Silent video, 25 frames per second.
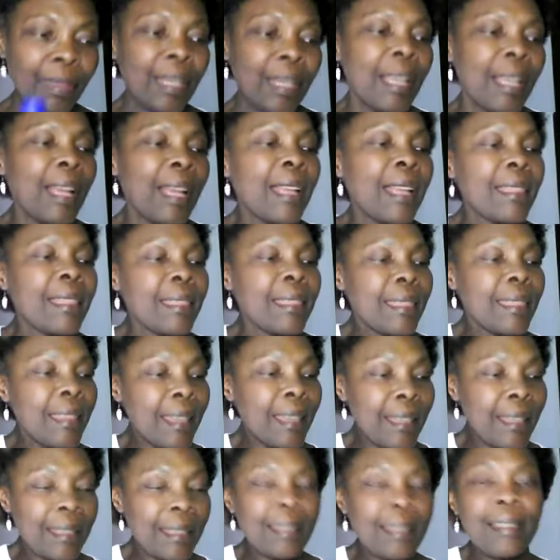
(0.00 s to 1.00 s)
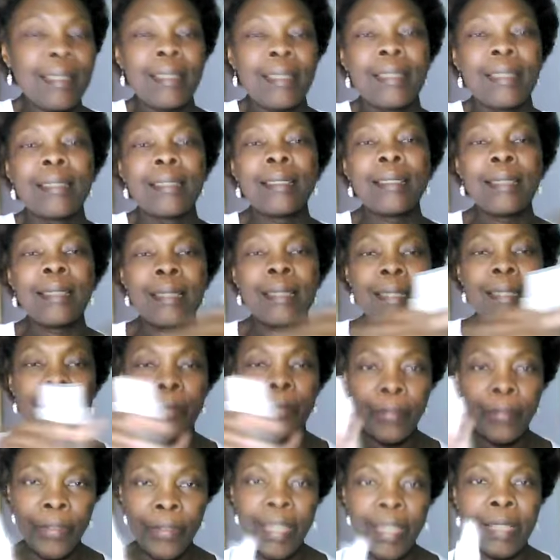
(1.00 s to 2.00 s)
and then
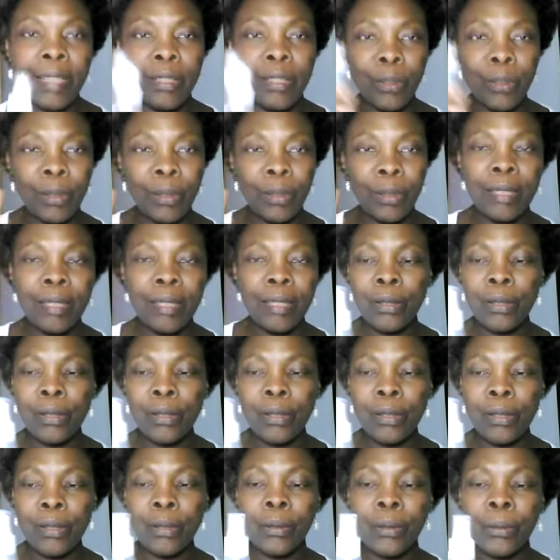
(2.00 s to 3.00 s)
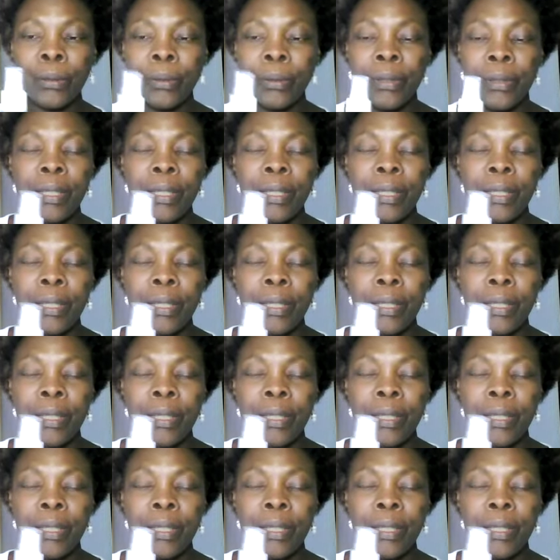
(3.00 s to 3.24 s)
disinfect on its own.